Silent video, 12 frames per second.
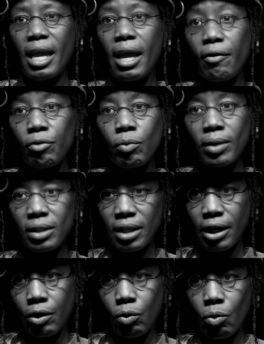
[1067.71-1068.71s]
everyone's
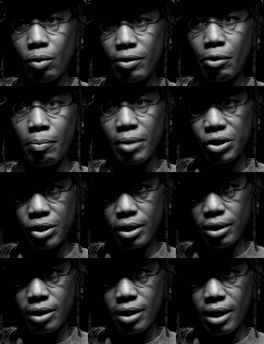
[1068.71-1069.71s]
here on their
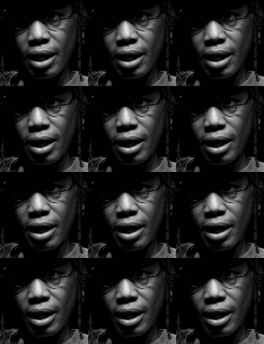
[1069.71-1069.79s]
mission.